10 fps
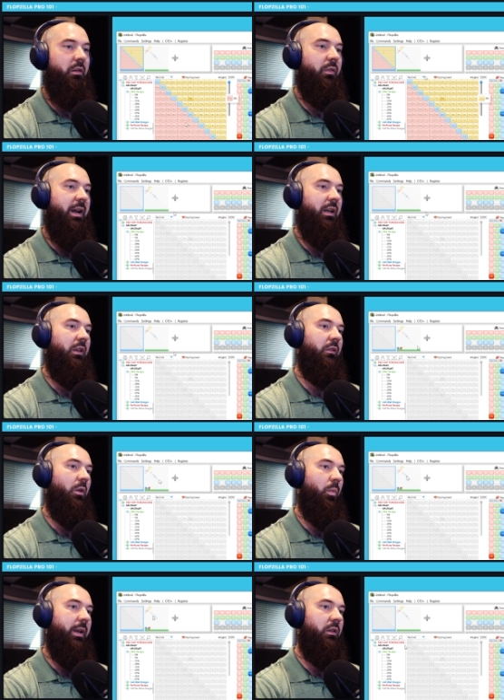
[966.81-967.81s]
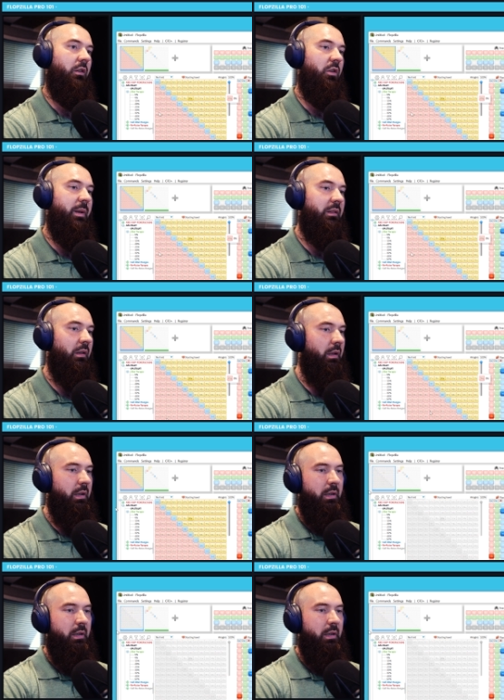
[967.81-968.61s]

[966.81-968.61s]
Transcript: that is a way to do it.